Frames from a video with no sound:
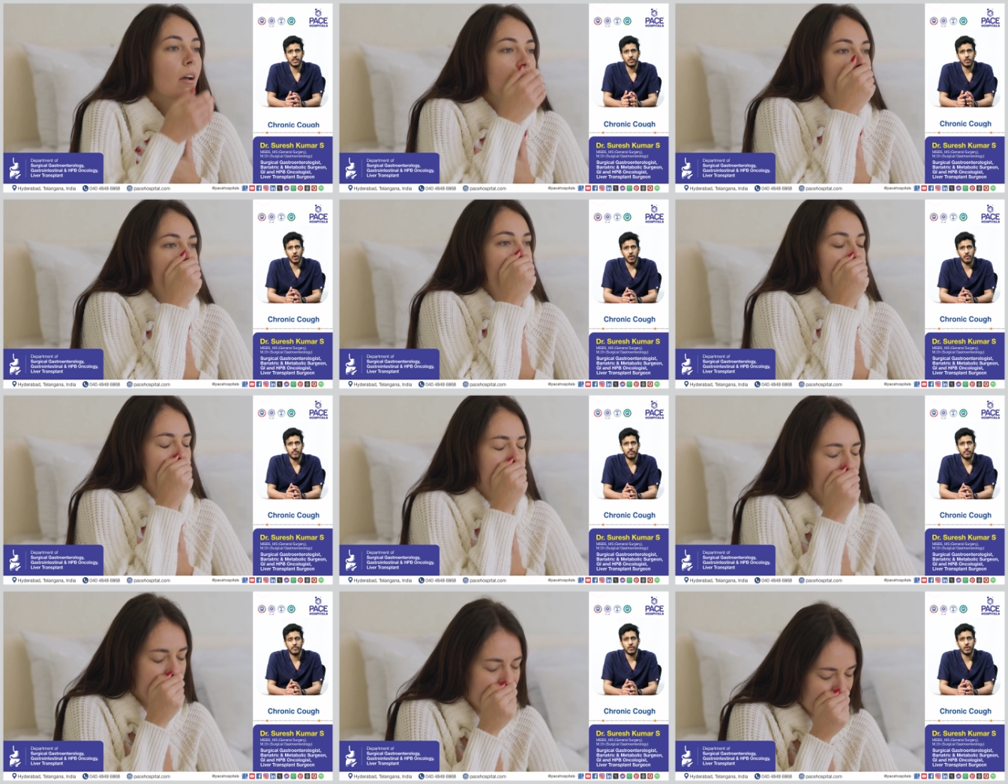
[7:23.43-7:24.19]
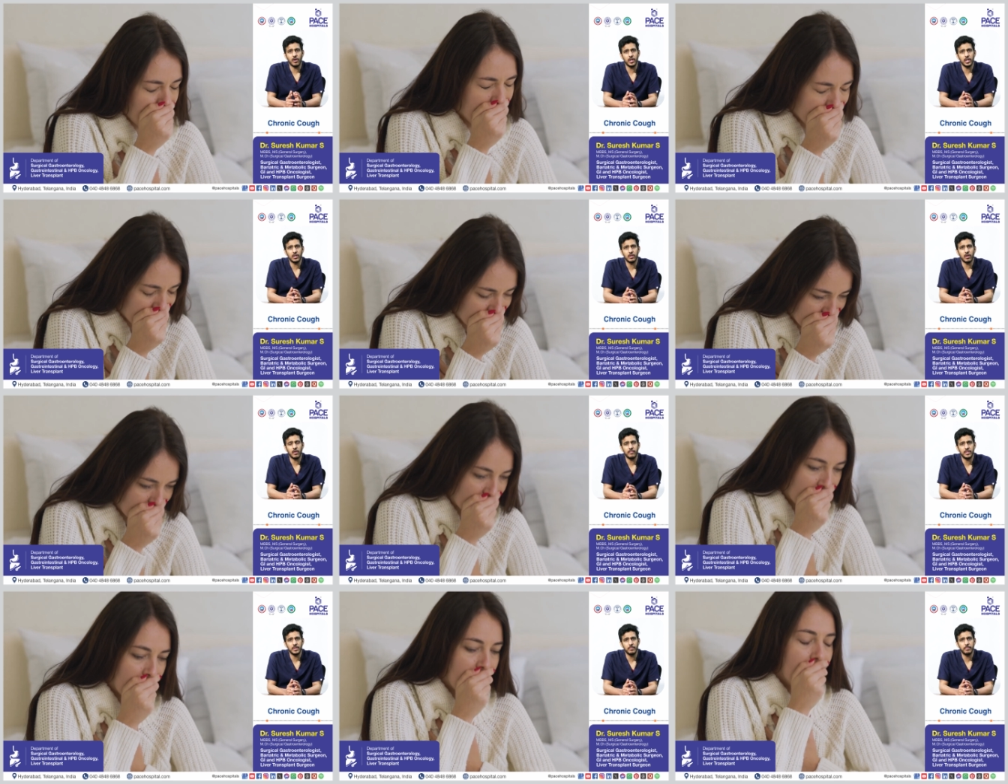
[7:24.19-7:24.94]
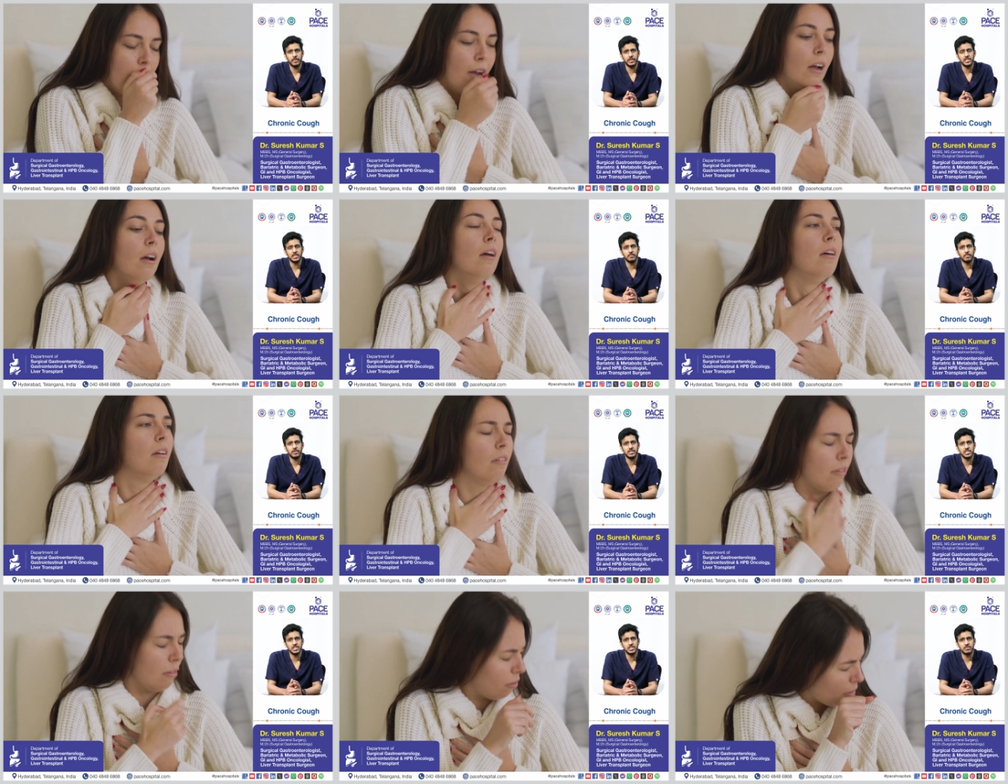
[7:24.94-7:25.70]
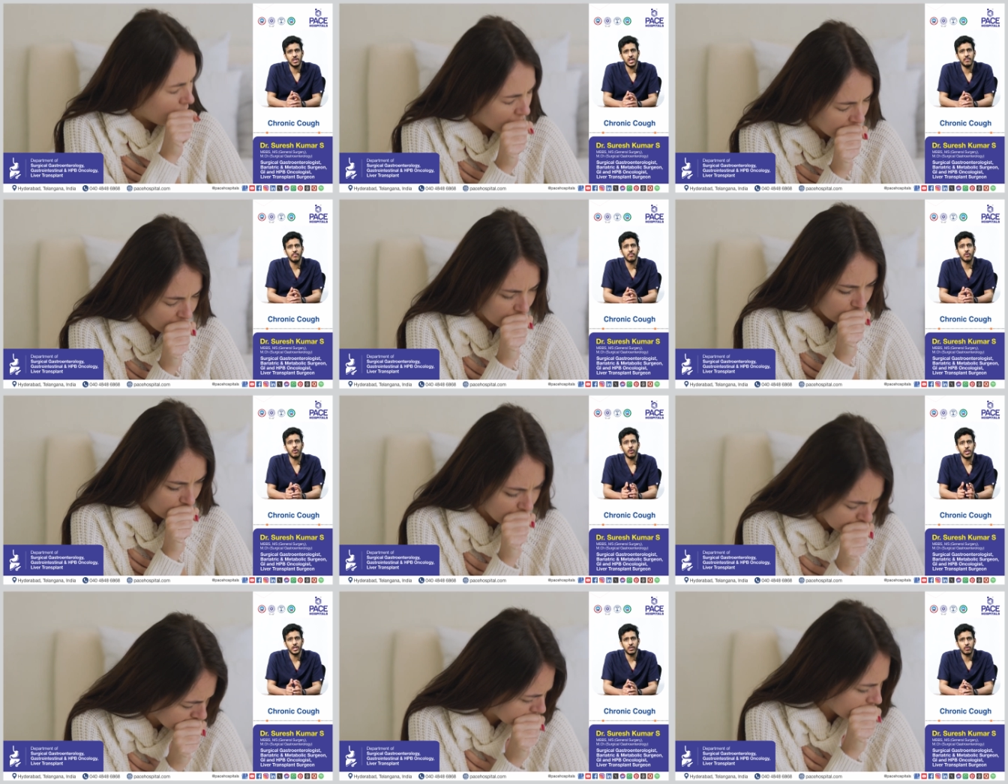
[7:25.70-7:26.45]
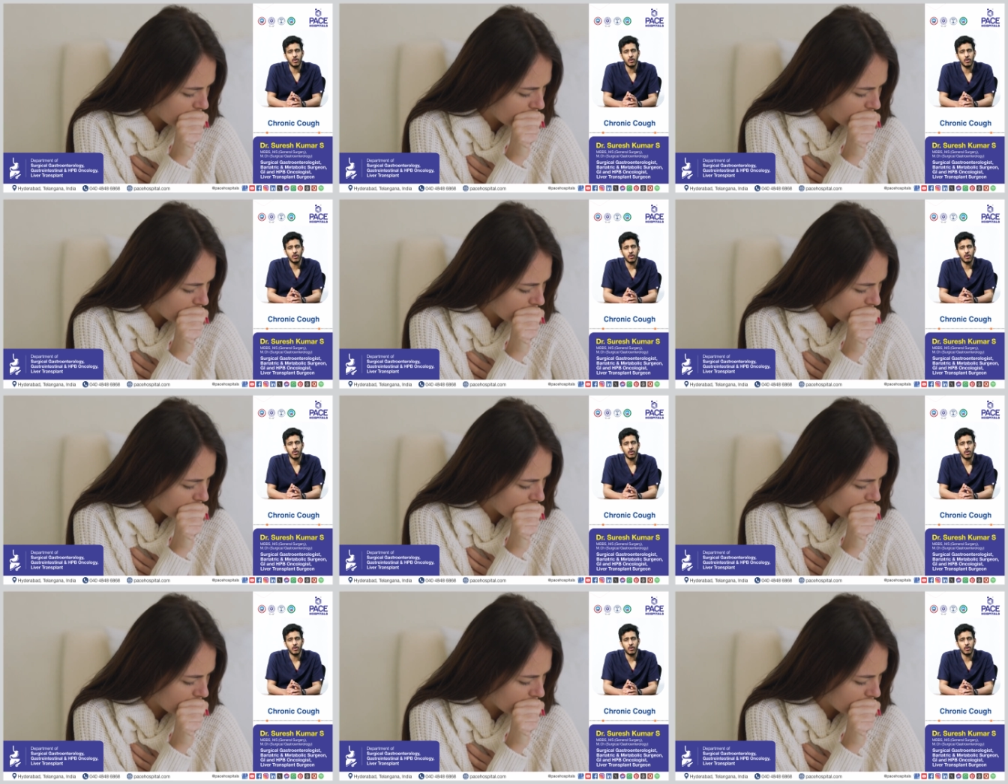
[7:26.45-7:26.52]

chronic cough, if the patient persists to have chronic